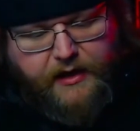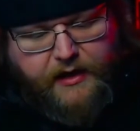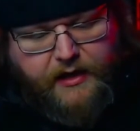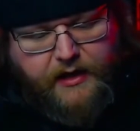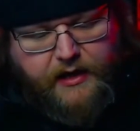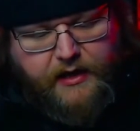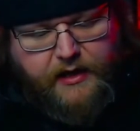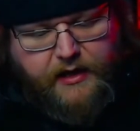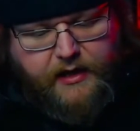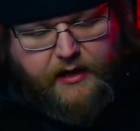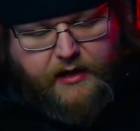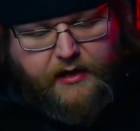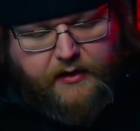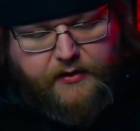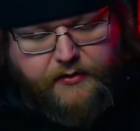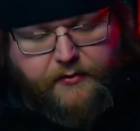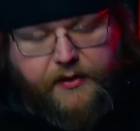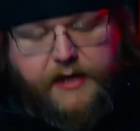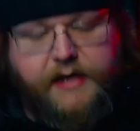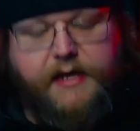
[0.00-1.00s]

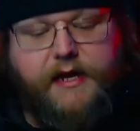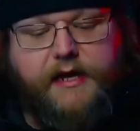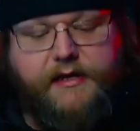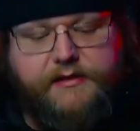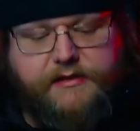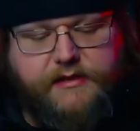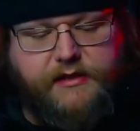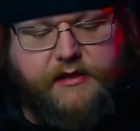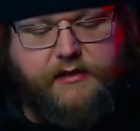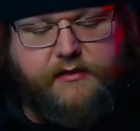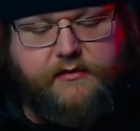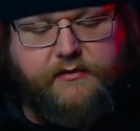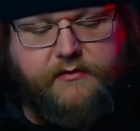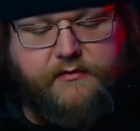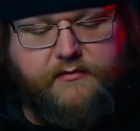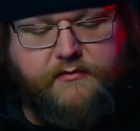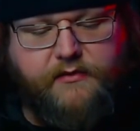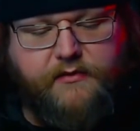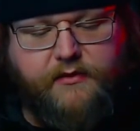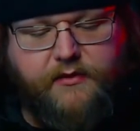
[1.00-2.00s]
Three disc,
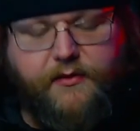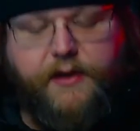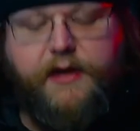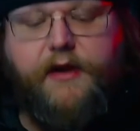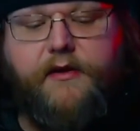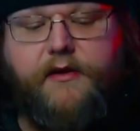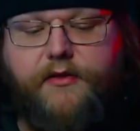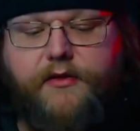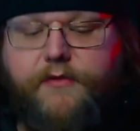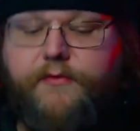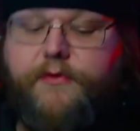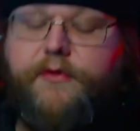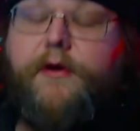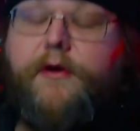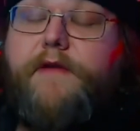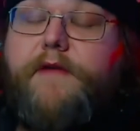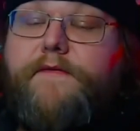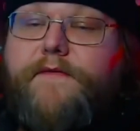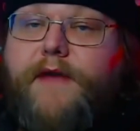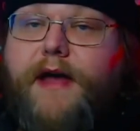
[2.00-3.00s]

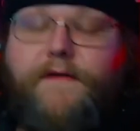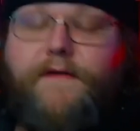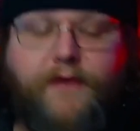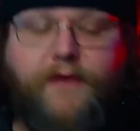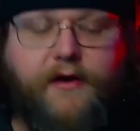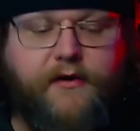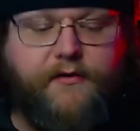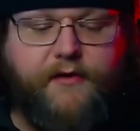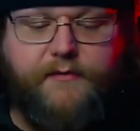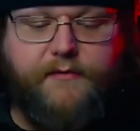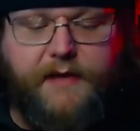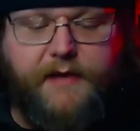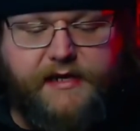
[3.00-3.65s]
3,500